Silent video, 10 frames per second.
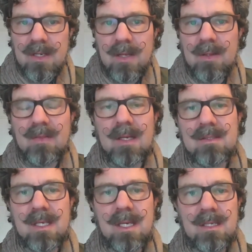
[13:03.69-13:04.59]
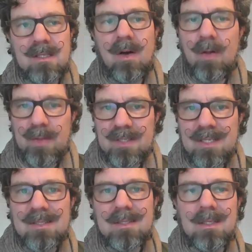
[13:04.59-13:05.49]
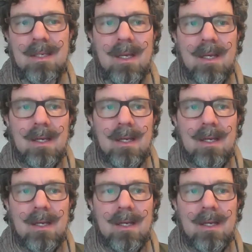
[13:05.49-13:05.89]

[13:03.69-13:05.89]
And I think that's key, is the authenticity.